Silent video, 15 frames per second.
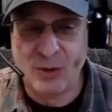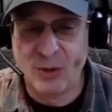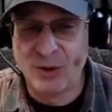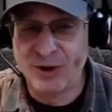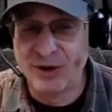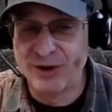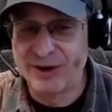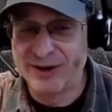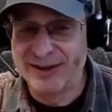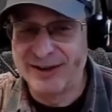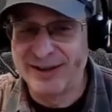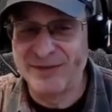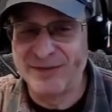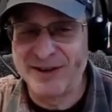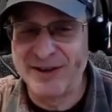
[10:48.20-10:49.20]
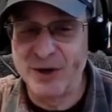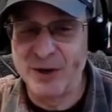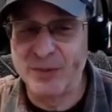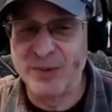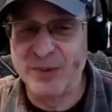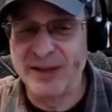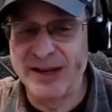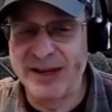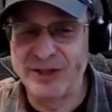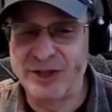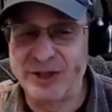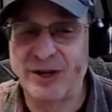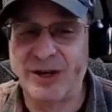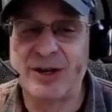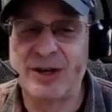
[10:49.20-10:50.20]
Or if I open that
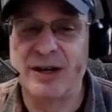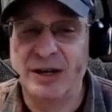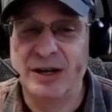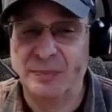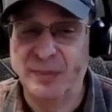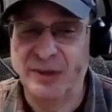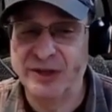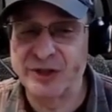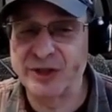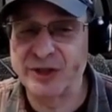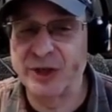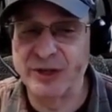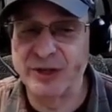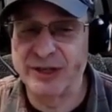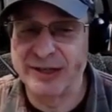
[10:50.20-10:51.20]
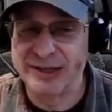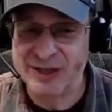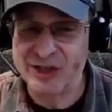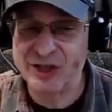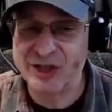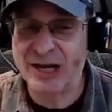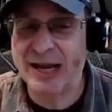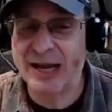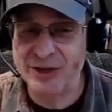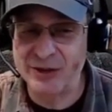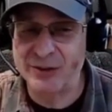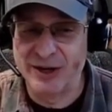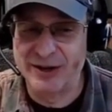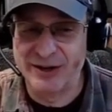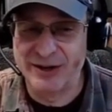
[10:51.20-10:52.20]
jar in Minnesota in
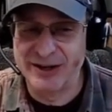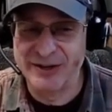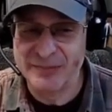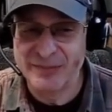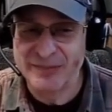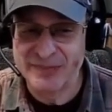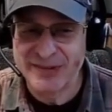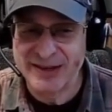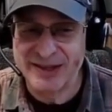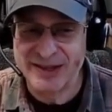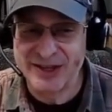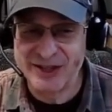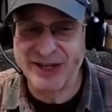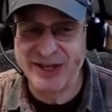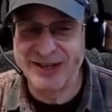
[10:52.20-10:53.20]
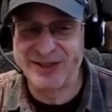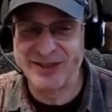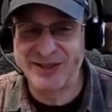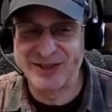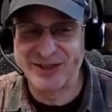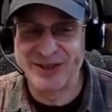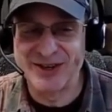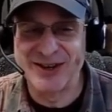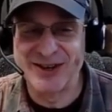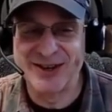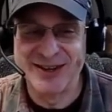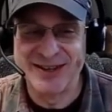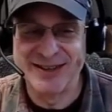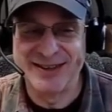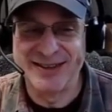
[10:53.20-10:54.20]
January, the chances
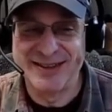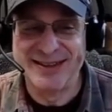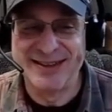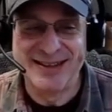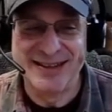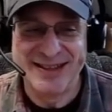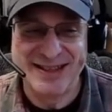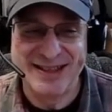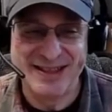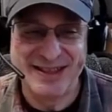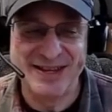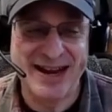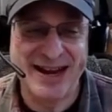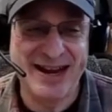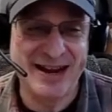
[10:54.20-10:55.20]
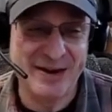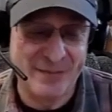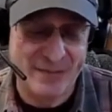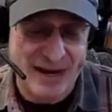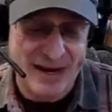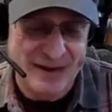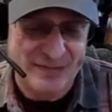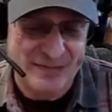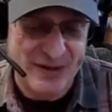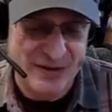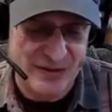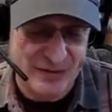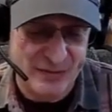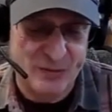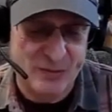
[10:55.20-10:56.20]
are the air might
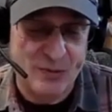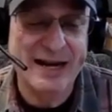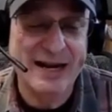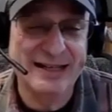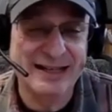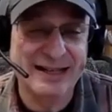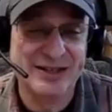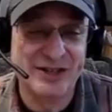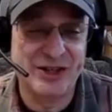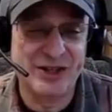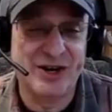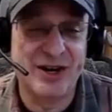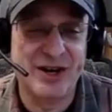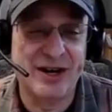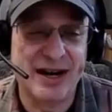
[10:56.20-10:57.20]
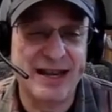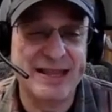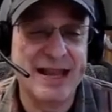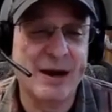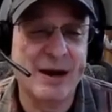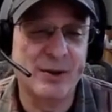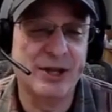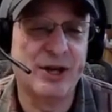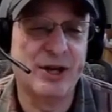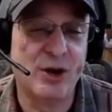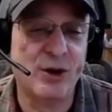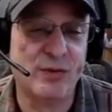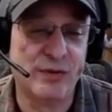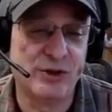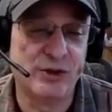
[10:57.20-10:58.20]
be right in the jar, and now we're going to
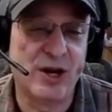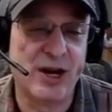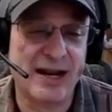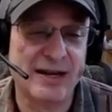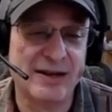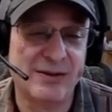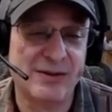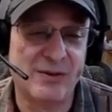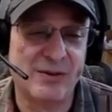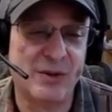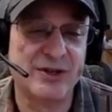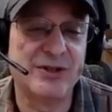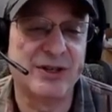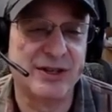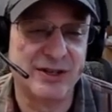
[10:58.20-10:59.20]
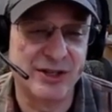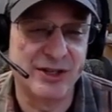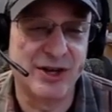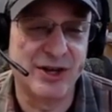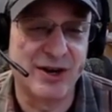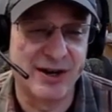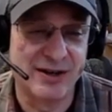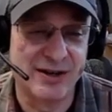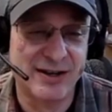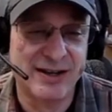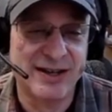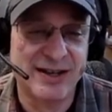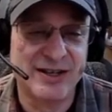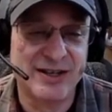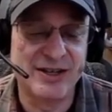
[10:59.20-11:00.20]
overdry what's in the jar.
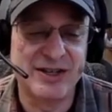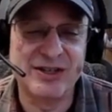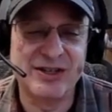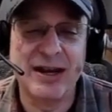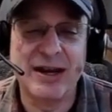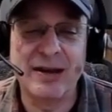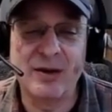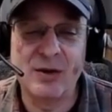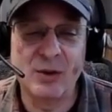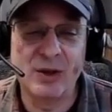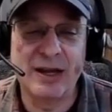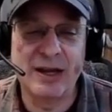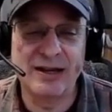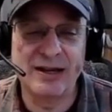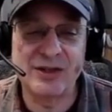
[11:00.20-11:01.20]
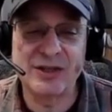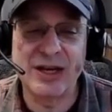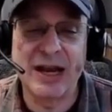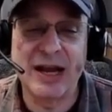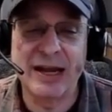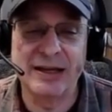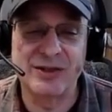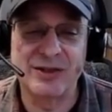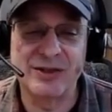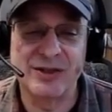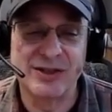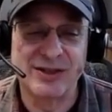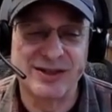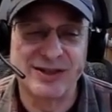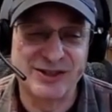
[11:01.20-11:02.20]
So there's not a whole lot of
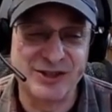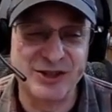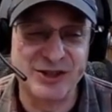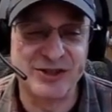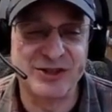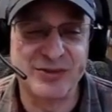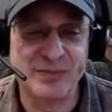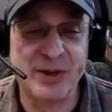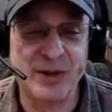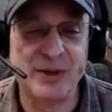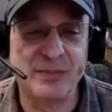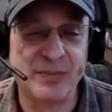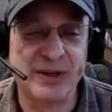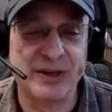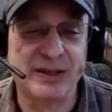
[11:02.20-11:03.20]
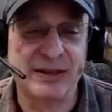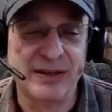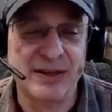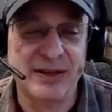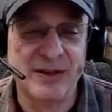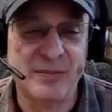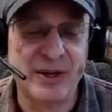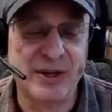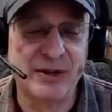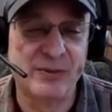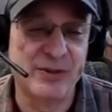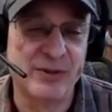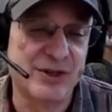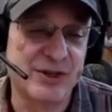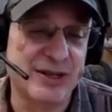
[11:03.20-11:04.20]
science to this burping, but
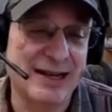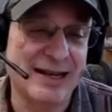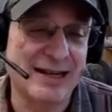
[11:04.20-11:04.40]
it was a